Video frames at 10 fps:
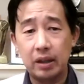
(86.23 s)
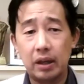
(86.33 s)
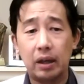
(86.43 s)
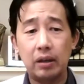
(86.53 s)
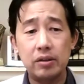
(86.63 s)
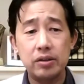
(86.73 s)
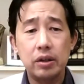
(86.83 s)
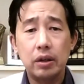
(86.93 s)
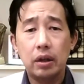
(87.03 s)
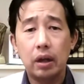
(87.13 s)
And
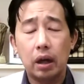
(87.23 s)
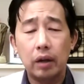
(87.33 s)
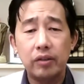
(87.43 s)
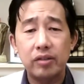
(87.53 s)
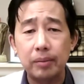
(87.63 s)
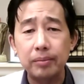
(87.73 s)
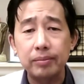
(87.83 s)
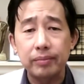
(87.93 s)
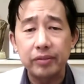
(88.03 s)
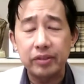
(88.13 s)

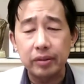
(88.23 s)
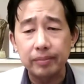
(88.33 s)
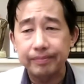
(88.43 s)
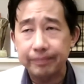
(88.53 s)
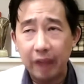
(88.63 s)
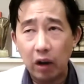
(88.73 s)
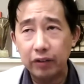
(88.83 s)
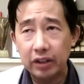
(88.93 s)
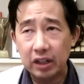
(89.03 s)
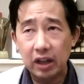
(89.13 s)
some over
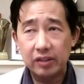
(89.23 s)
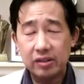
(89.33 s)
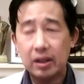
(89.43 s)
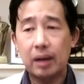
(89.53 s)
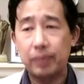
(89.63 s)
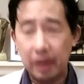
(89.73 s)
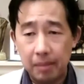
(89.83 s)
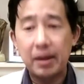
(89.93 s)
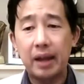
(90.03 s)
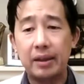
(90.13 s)
the last couple of
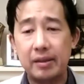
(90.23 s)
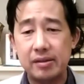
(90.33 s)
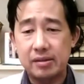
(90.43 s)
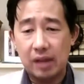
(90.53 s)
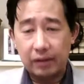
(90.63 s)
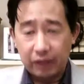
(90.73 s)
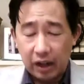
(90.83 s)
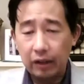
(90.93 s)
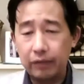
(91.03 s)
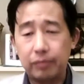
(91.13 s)
months, I've
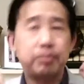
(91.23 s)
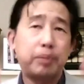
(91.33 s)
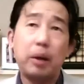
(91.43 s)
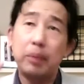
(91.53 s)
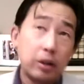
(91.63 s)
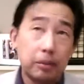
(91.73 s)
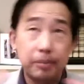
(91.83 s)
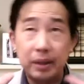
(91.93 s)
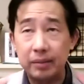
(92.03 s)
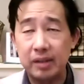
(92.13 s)
kind of probably not
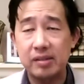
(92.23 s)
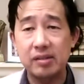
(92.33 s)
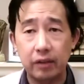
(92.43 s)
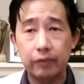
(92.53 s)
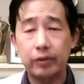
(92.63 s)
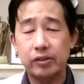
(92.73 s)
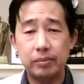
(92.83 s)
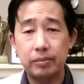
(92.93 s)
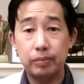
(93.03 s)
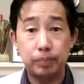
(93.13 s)
been myself because
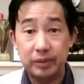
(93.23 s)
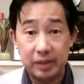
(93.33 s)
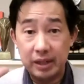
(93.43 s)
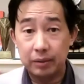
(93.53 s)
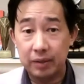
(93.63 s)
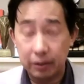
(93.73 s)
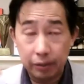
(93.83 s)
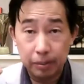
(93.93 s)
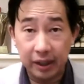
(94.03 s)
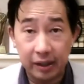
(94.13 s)
I'm dealing with
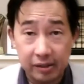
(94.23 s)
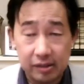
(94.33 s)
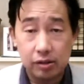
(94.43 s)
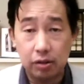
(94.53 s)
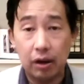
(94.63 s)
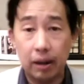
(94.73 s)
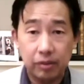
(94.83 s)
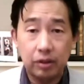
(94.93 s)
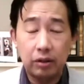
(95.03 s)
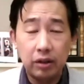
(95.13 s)
everybody else's crap.
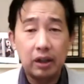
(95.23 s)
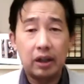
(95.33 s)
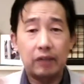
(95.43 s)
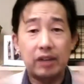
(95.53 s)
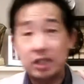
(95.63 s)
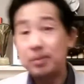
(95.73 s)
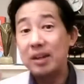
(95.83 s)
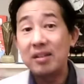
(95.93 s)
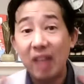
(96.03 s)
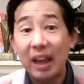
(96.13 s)
So I've actually been
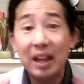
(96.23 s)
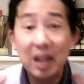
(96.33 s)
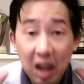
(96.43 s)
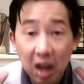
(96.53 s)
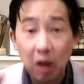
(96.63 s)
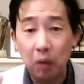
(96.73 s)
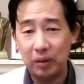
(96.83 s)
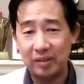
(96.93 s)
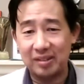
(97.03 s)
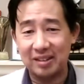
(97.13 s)
saying no
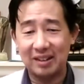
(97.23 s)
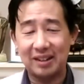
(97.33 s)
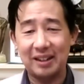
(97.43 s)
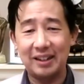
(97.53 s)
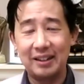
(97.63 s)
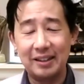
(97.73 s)
recently.